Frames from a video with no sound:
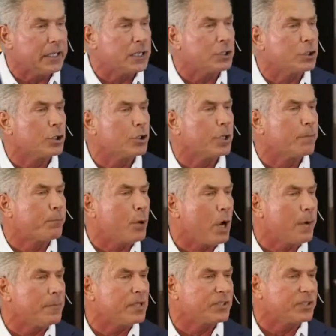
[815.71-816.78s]
get to the
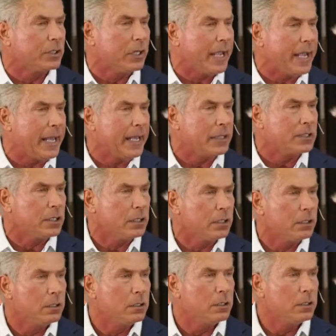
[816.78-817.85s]
promised land
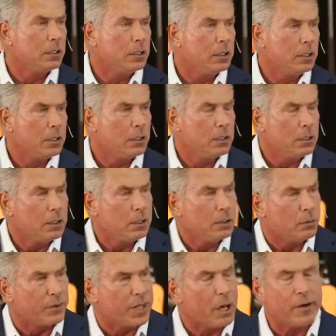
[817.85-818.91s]

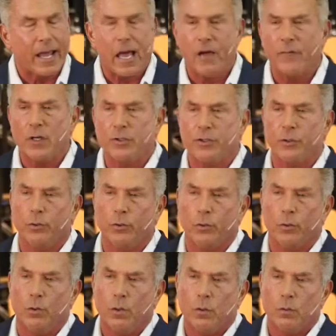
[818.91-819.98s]
without having
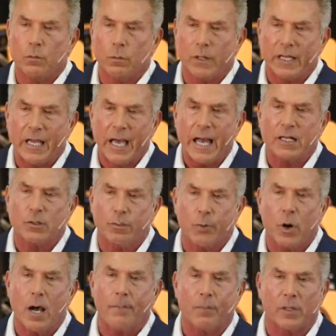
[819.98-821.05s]
to react
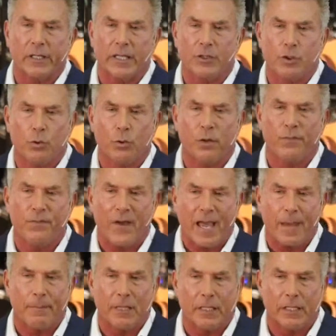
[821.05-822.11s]
properly to a
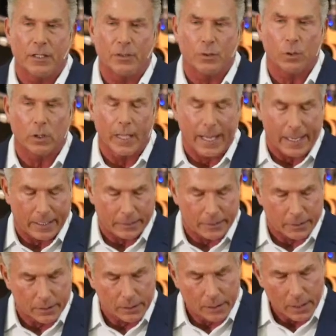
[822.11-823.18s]
famine in your
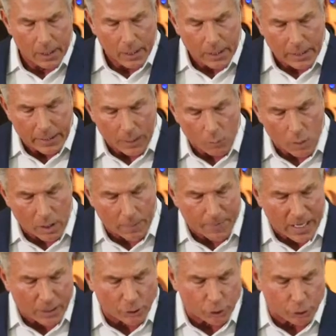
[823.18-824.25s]
land. And I want to
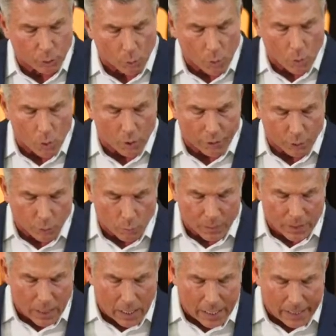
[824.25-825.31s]
make sure you
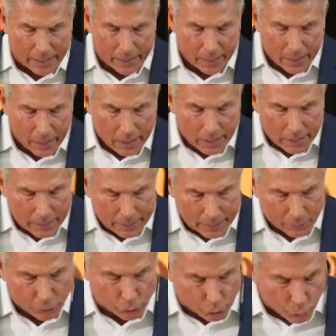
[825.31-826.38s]
and I
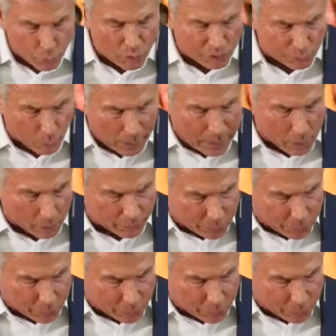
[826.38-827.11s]
uh, choose well